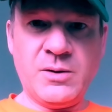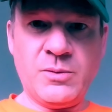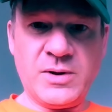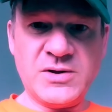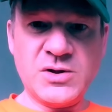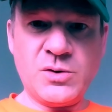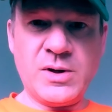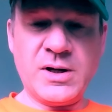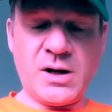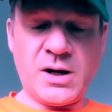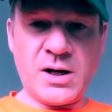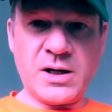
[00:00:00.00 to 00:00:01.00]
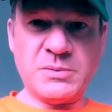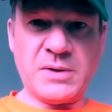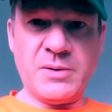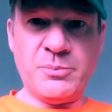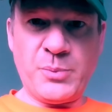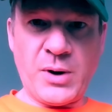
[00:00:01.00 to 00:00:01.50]
what's going on in
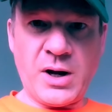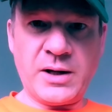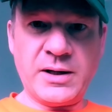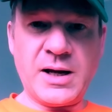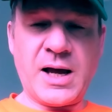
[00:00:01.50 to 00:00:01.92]
my body.